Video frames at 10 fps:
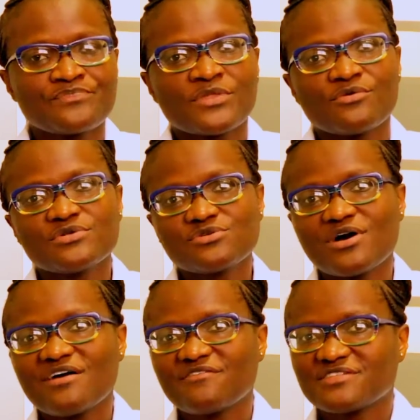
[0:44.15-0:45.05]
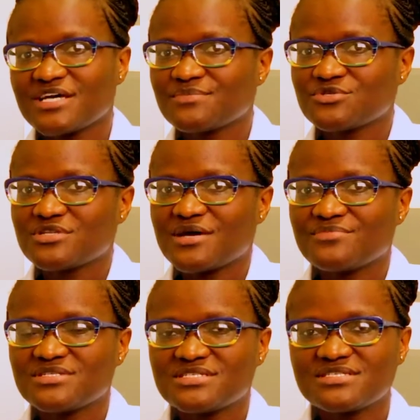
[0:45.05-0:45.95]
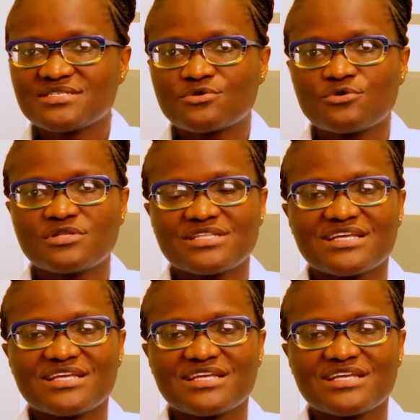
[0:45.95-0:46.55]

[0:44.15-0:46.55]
We also have type 2 diabetes called